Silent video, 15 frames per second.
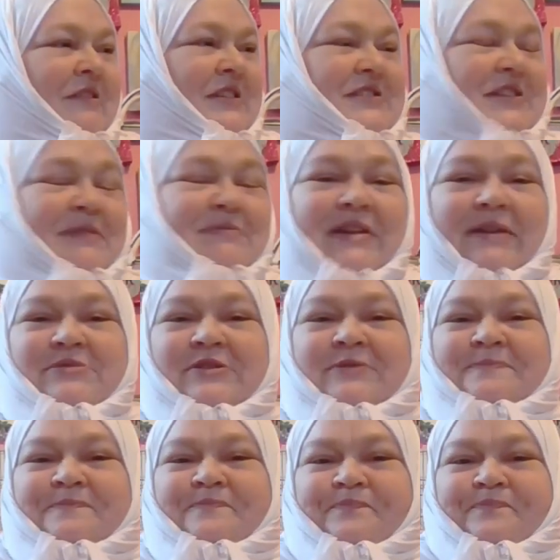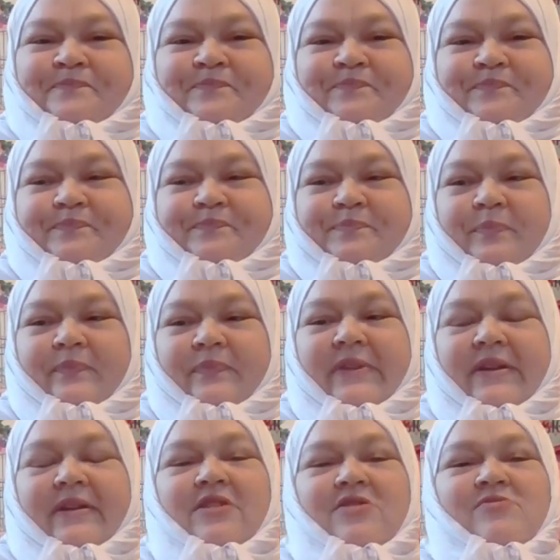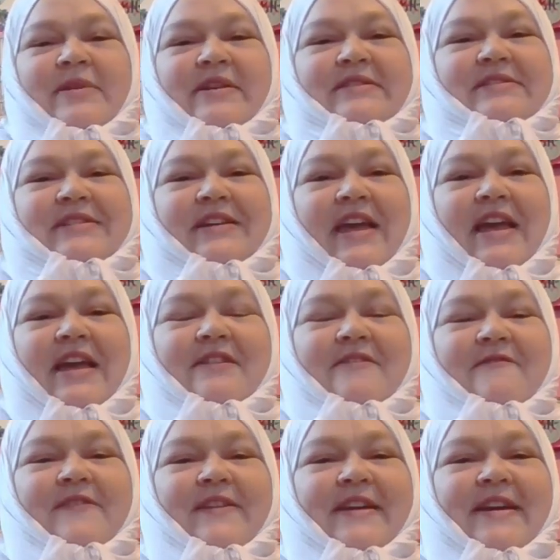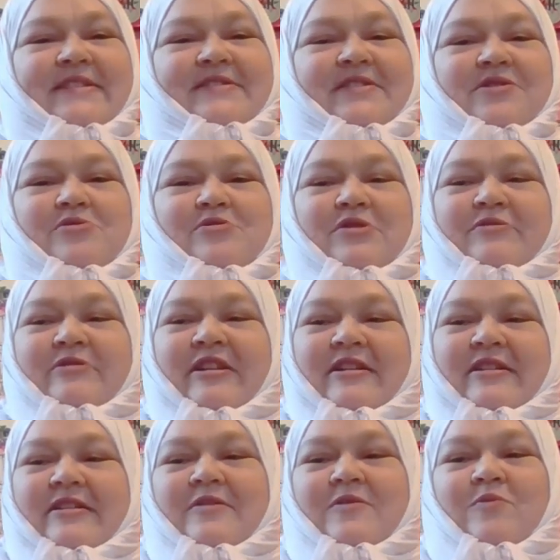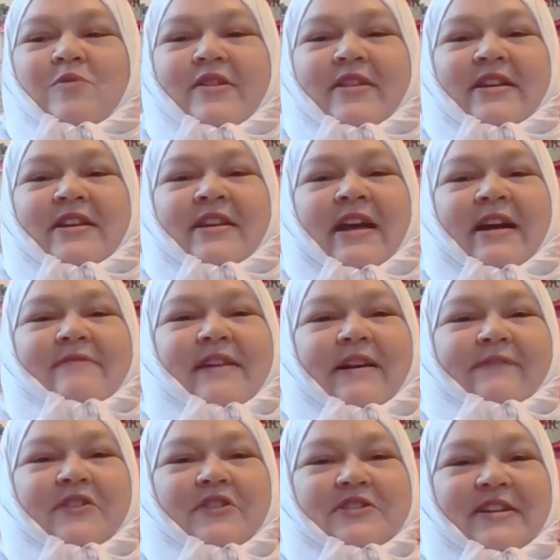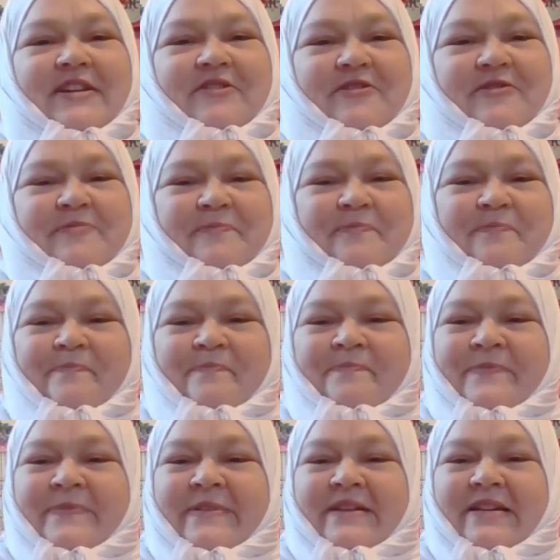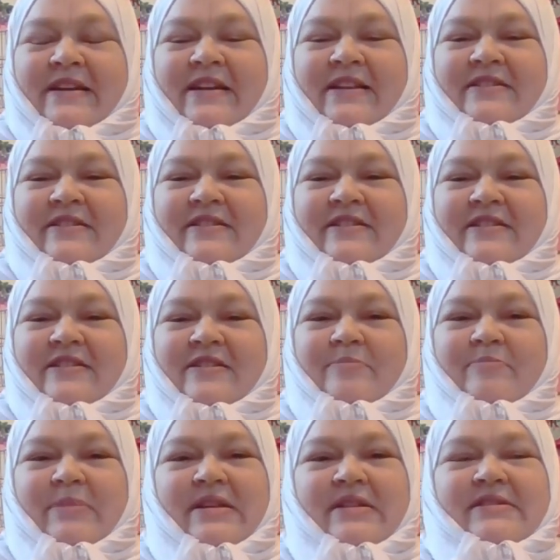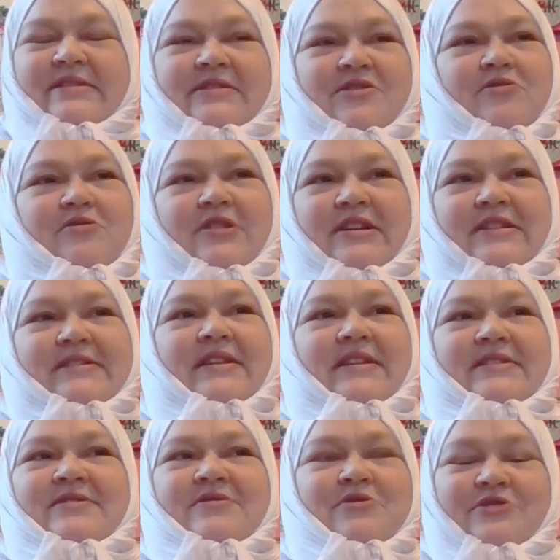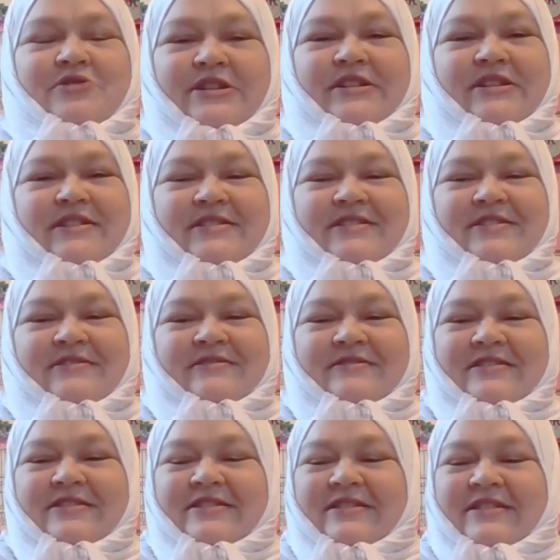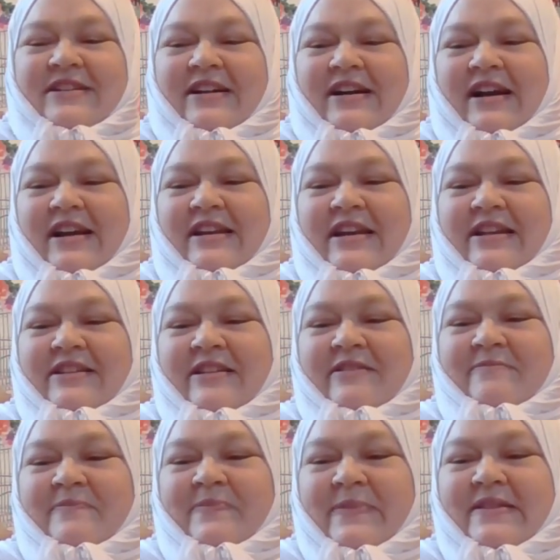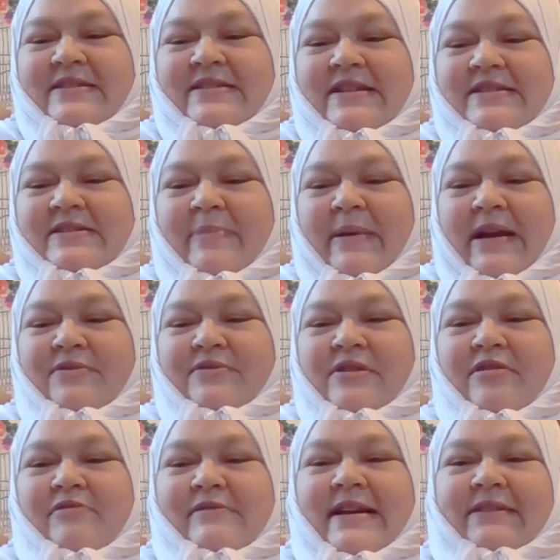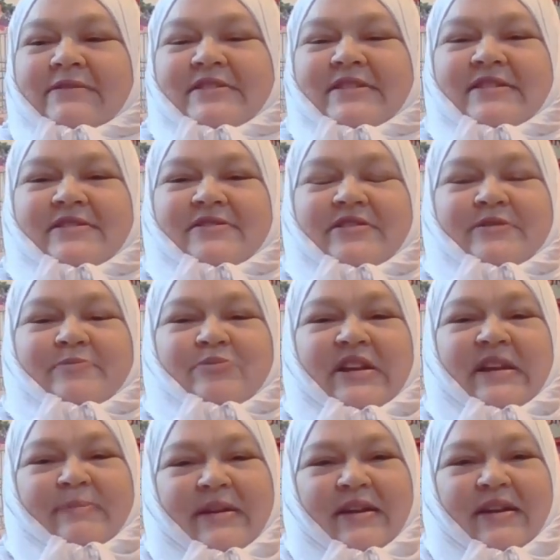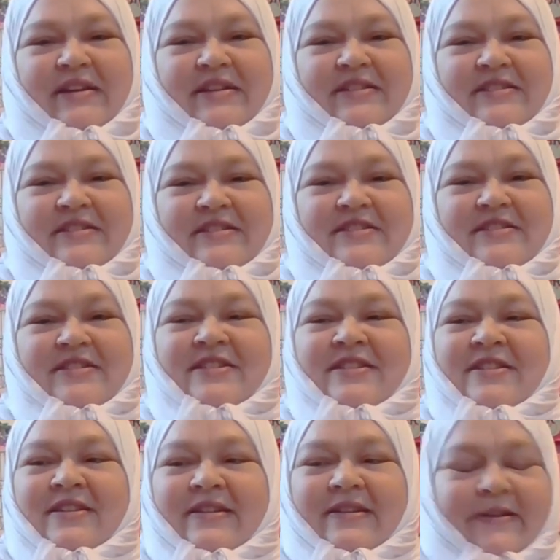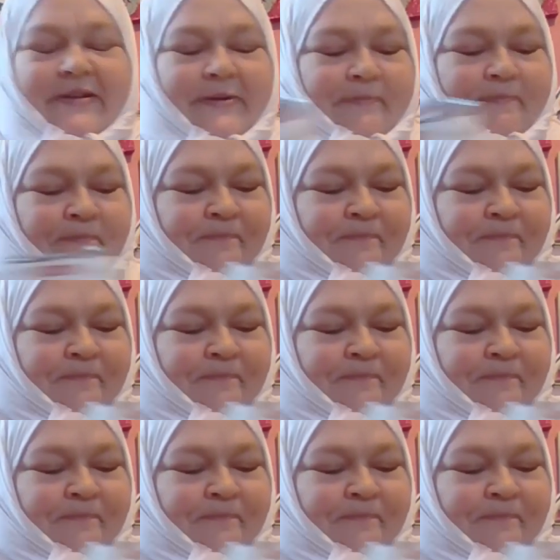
sometimes he'll mix a can of fiesta corn with it and have that for dinner. And beans and corn is, is nutritious, so I let him. This has a pound and three ounces, so it's pretty big. Um,